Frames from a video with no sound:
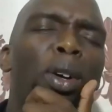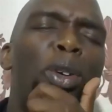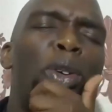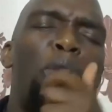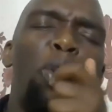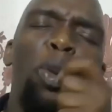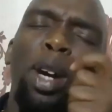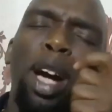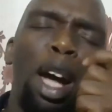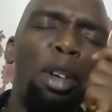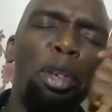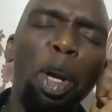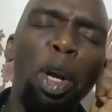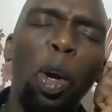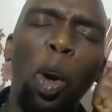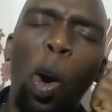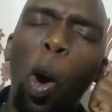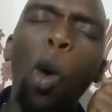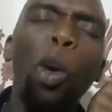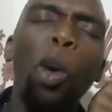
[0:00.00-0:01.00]
you can
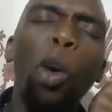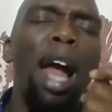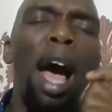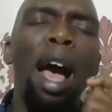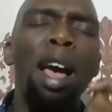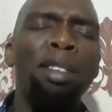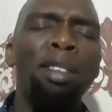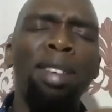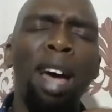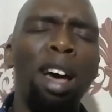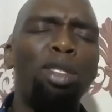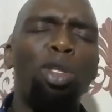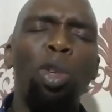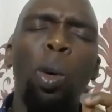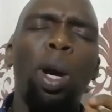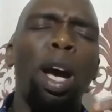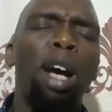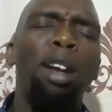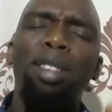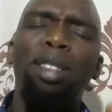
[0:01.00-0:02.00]
recognize us.
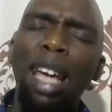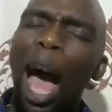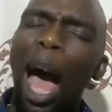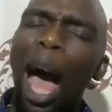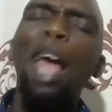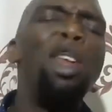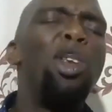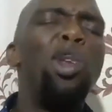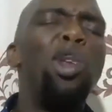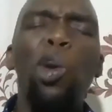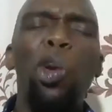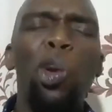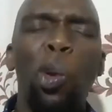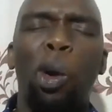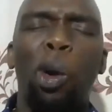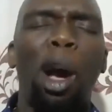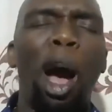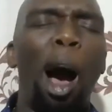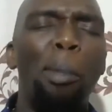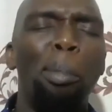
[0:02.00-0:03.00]
You can say, I knew
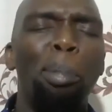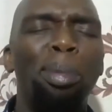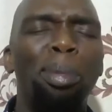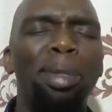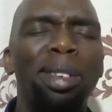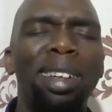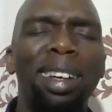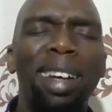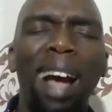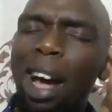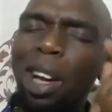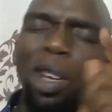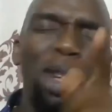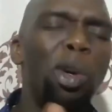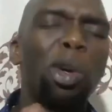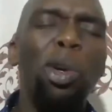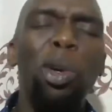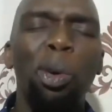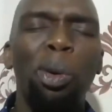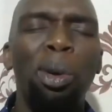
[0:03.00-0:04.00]
you come. I knew
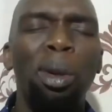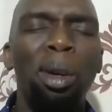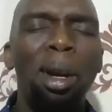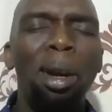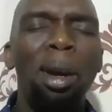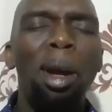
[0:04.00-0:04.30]
you.